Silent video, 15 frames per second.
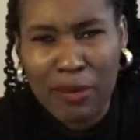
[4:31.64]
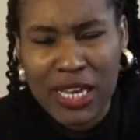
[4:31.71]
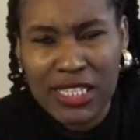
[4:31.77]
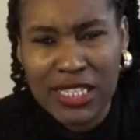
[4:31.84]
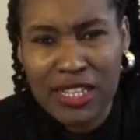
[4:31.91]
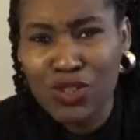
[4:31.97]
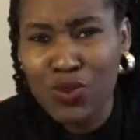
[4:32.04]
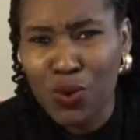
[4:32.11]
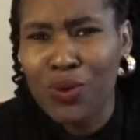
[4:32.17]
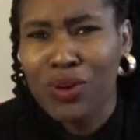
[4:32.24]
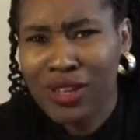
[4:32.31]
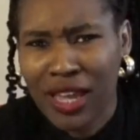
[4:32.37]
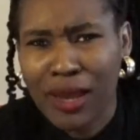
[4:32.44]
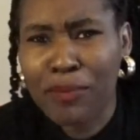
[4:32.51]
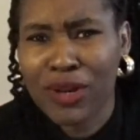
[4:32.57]
makes sense.
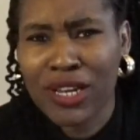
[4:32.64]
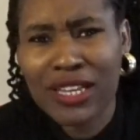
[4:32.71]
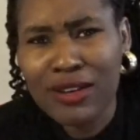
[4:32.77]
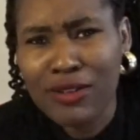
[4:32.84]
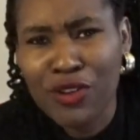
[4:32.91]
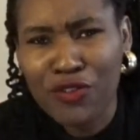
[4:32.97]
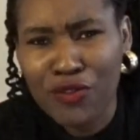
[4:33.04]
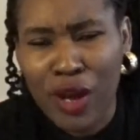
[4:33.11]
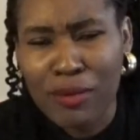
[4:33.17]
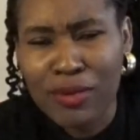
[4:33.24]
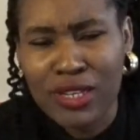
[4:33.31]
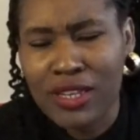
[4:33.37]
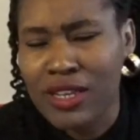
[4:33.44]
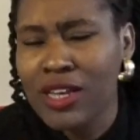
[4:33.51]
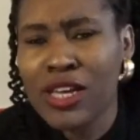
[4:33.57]
Or bringing your
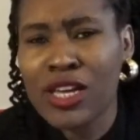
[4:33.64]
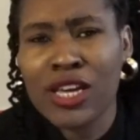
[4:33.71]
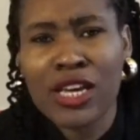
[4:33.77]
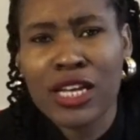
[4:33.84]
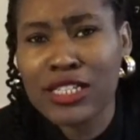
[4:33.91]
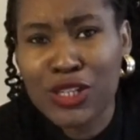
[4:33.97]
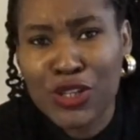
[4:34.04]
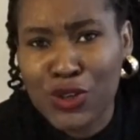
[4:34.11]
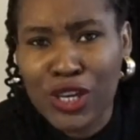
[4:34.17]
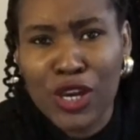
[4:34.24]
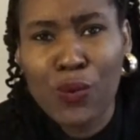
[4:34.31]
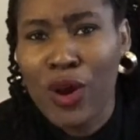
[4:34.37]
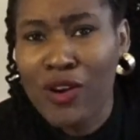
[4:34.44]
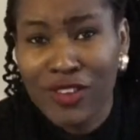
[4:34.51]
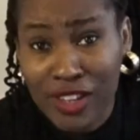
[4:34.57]
family into the
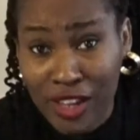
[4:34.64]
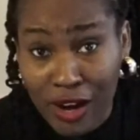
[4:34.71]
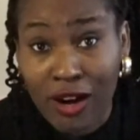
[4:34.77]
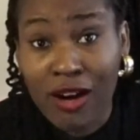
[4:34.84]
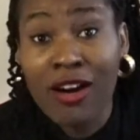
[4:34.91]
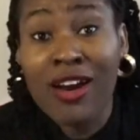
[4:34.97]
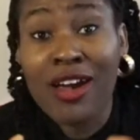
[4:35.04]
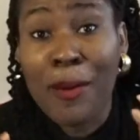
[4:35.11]
UK wherever they are.